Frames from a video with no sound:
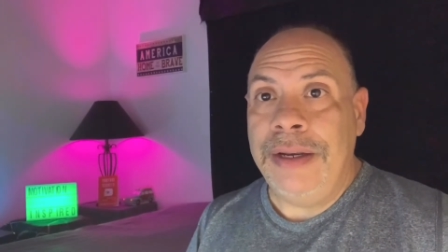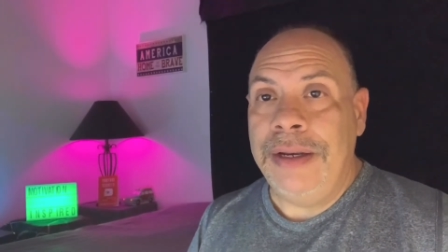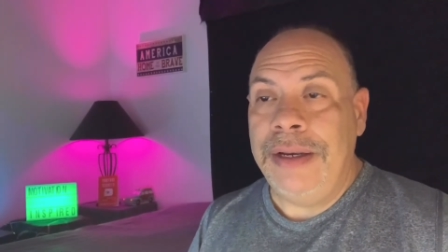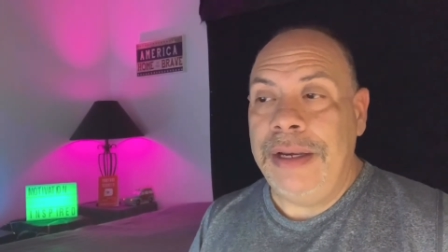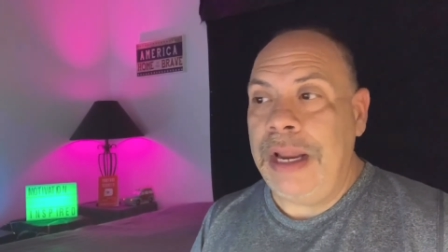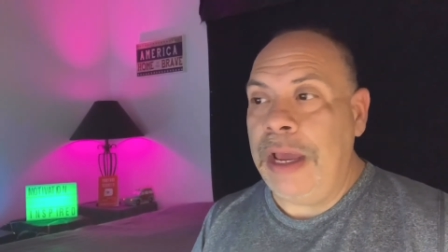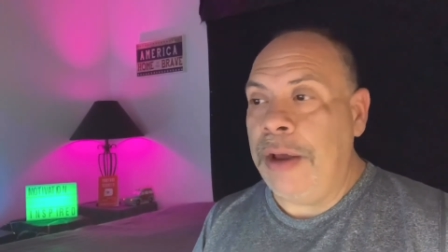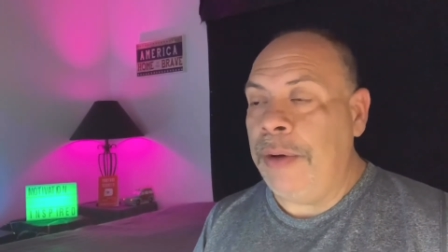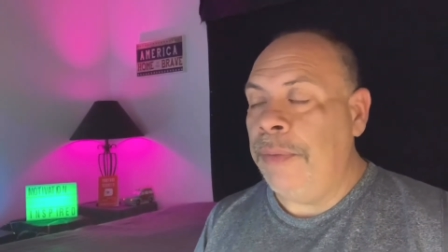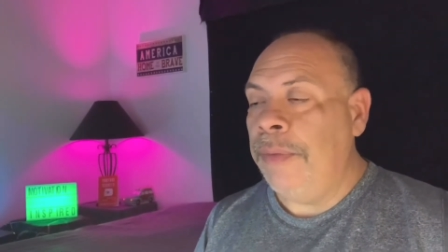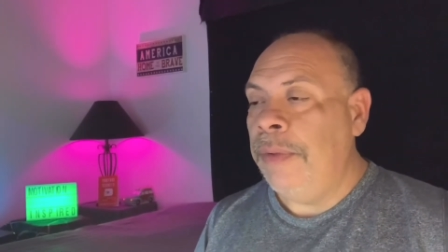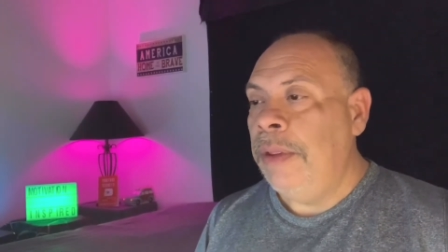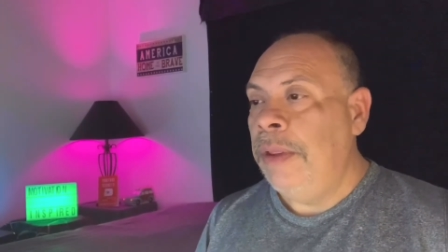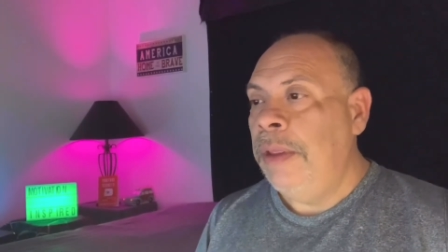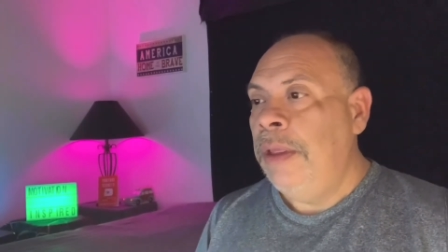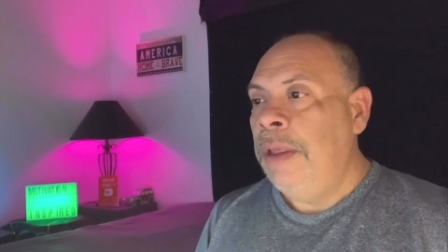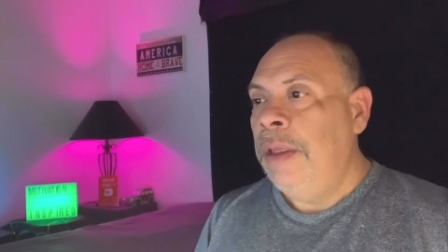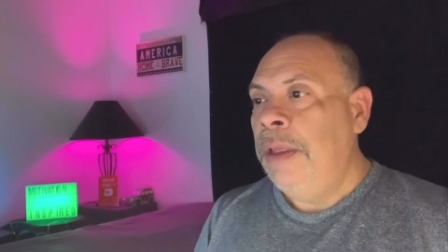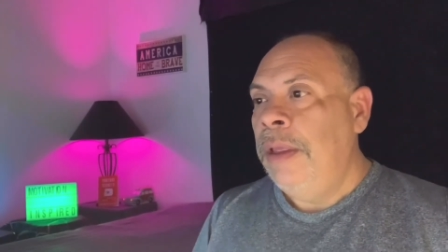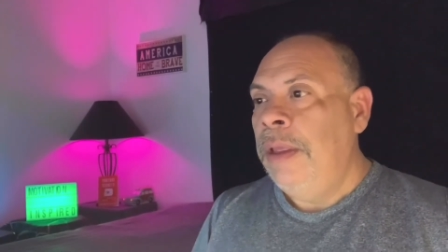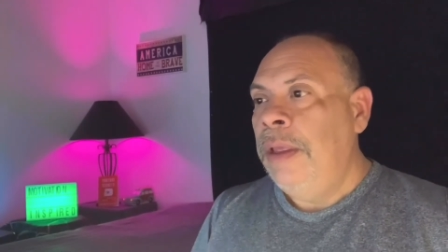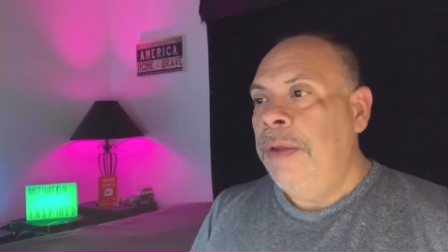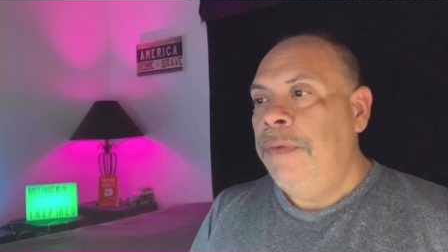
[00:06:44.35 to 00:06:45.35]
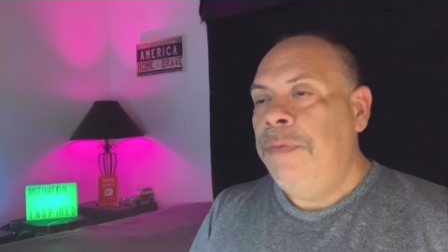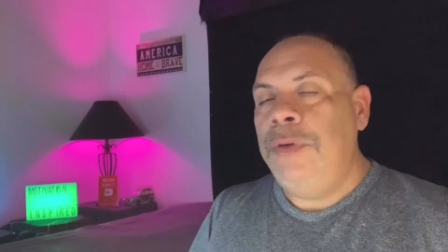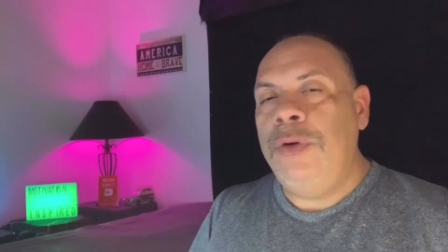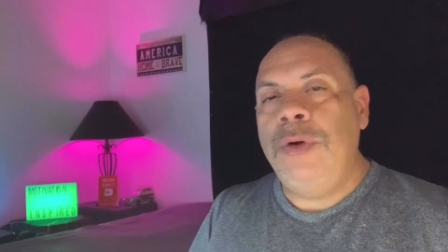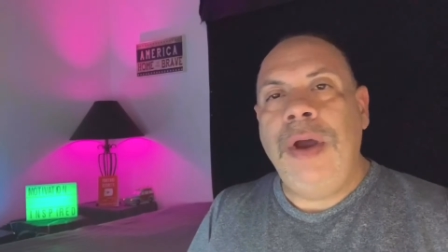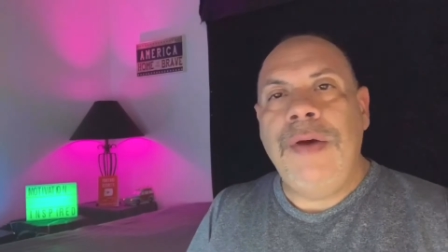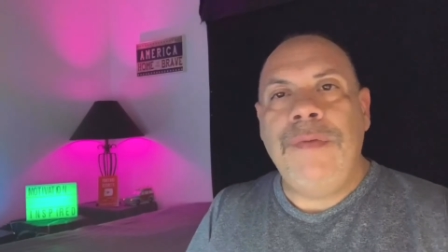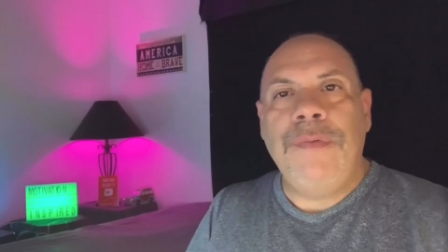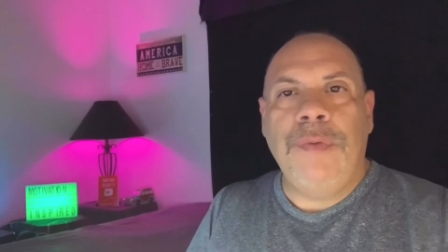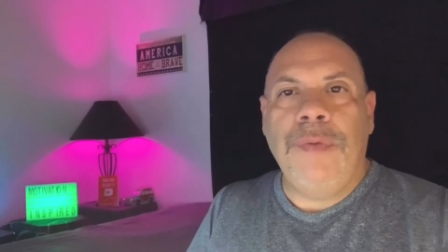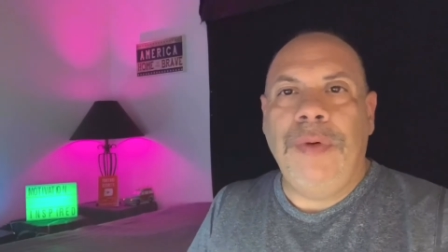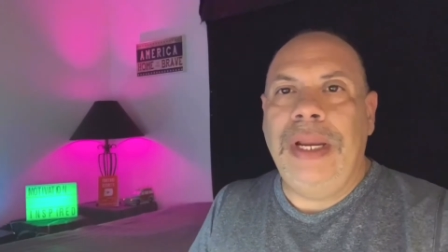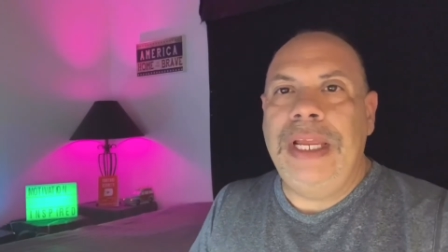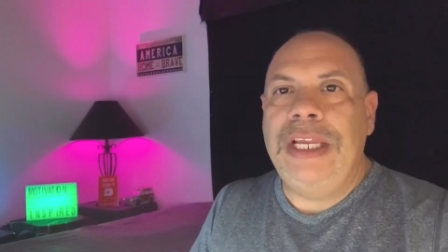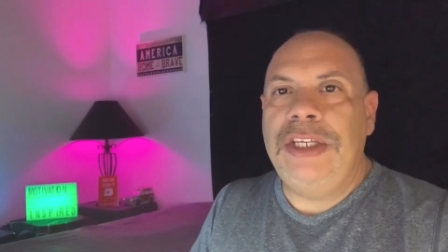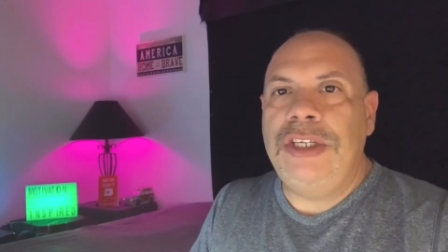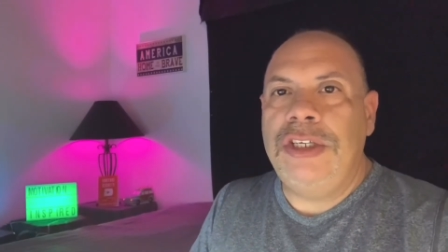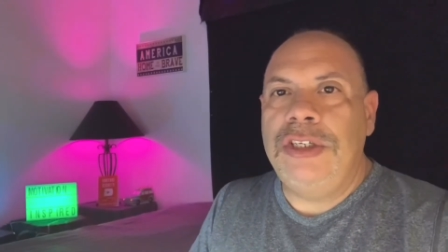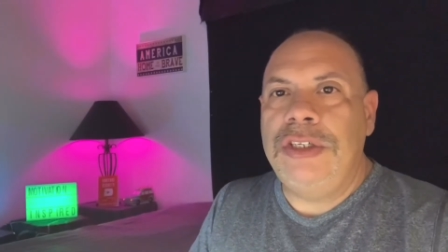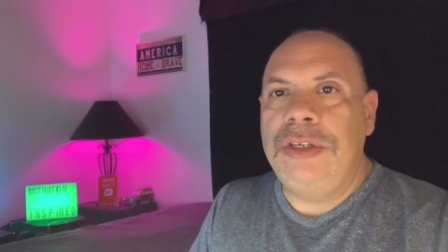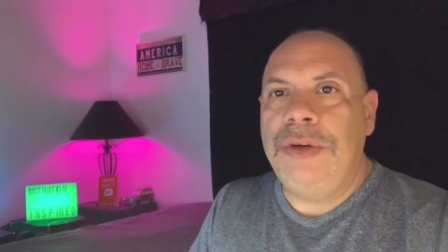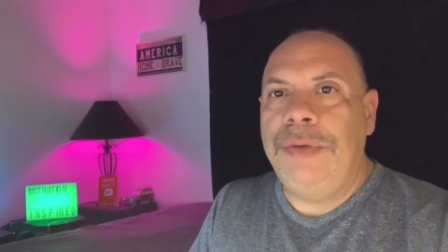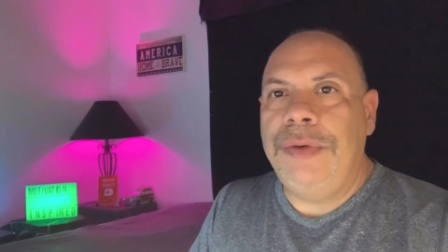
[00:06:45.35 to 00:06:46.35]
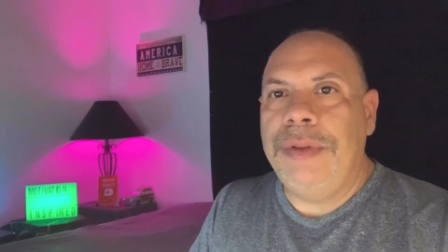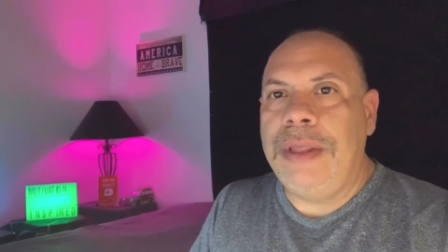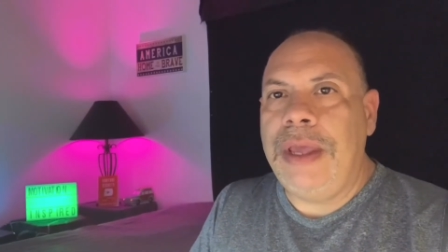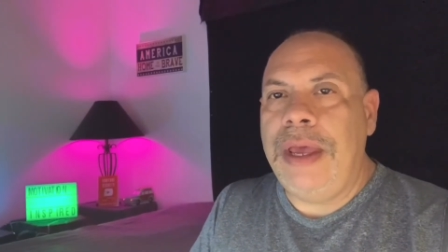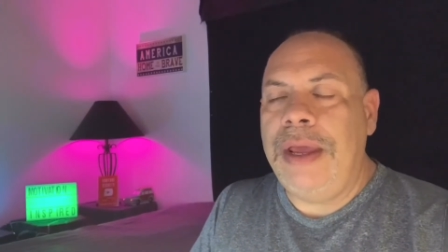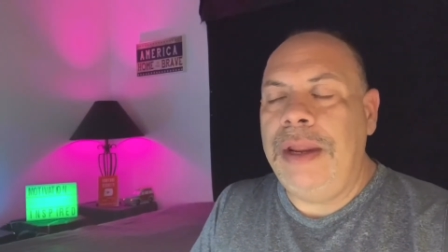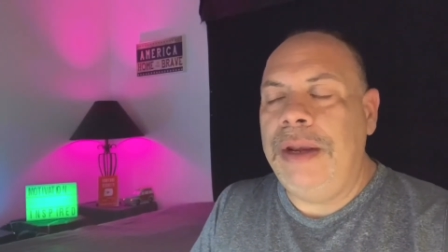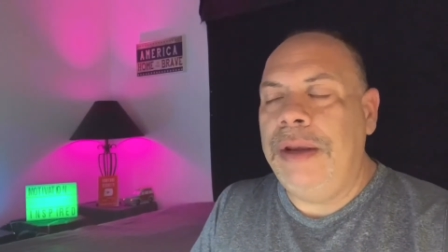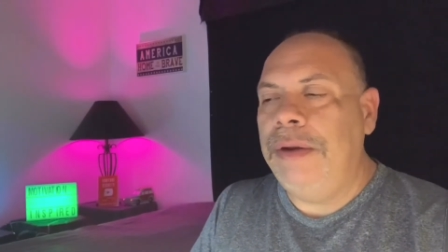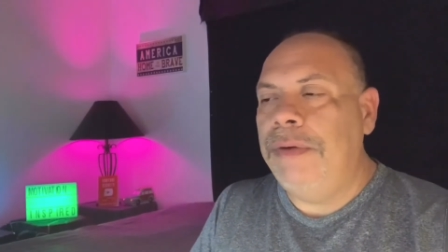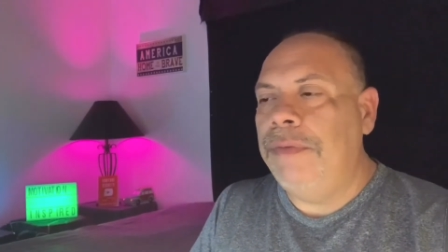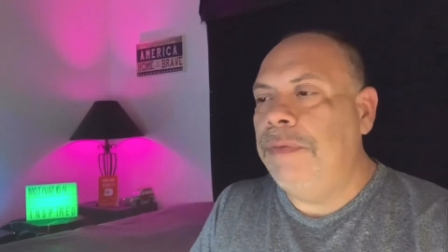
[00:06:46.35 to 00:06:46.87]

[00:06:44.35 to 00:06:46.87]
Now, if you don't have a relationship with God,